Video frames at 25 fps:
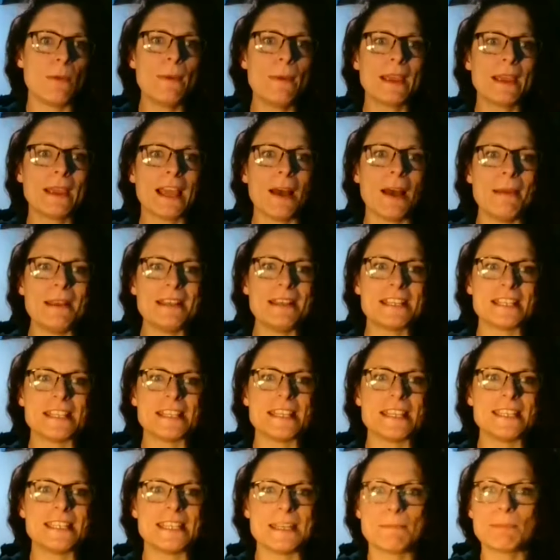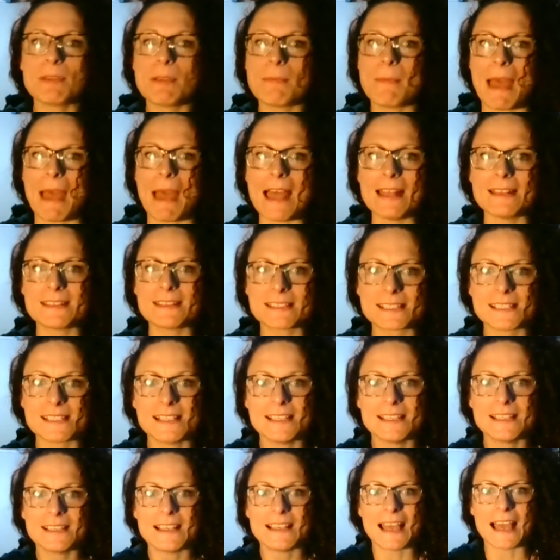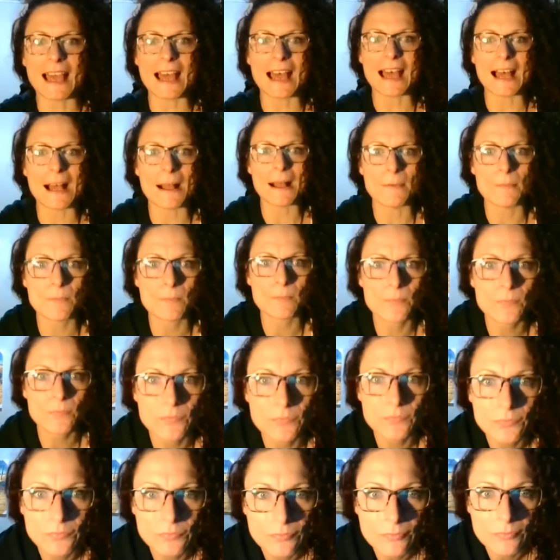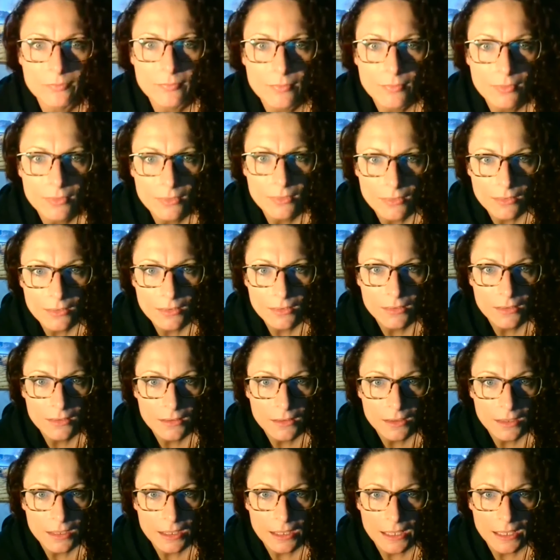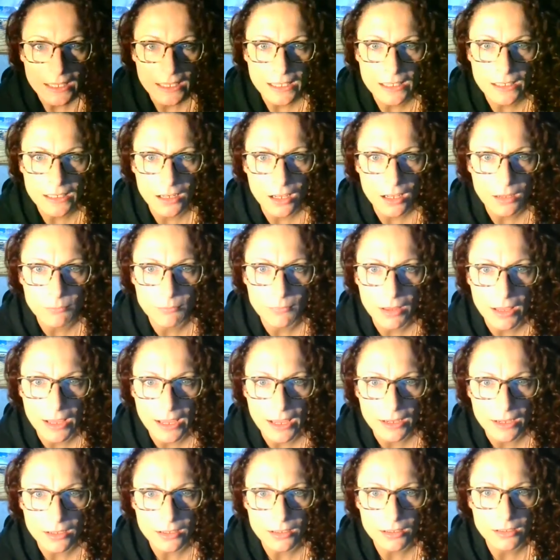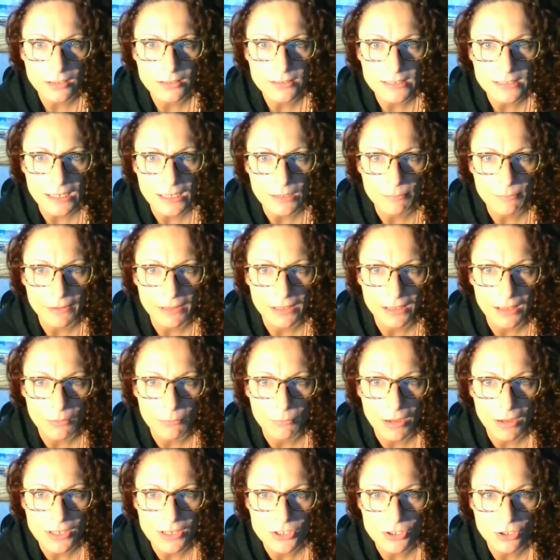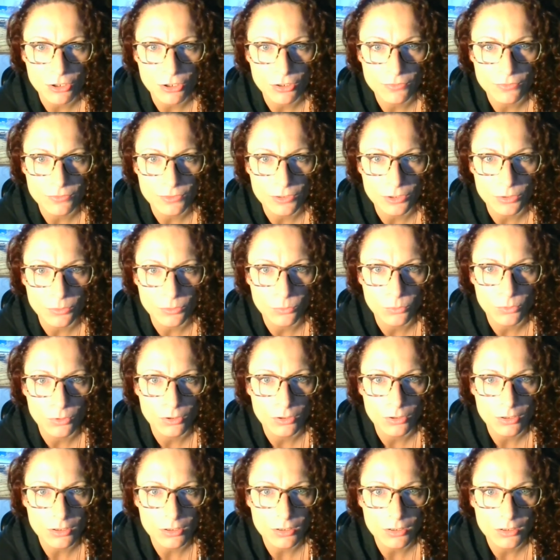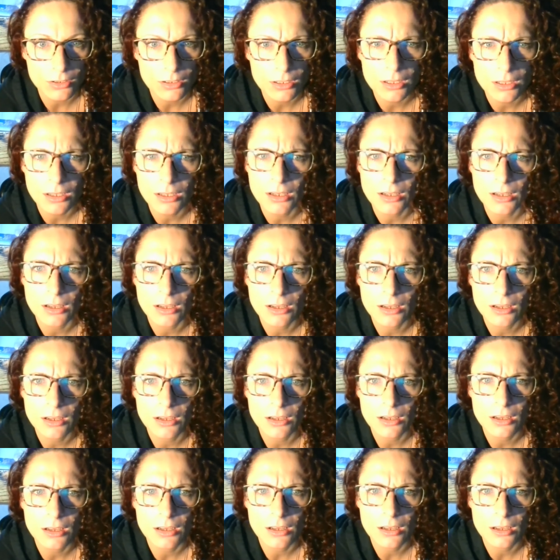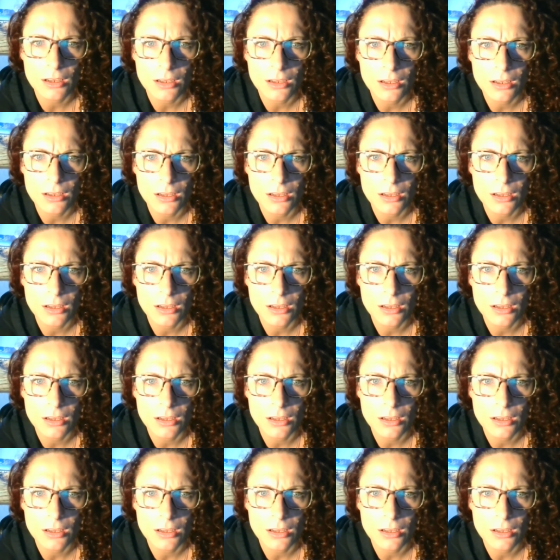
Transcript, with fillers: then we come into the diplomats. Um, in I'm like, take Bella, my dog, for a walk. Uh,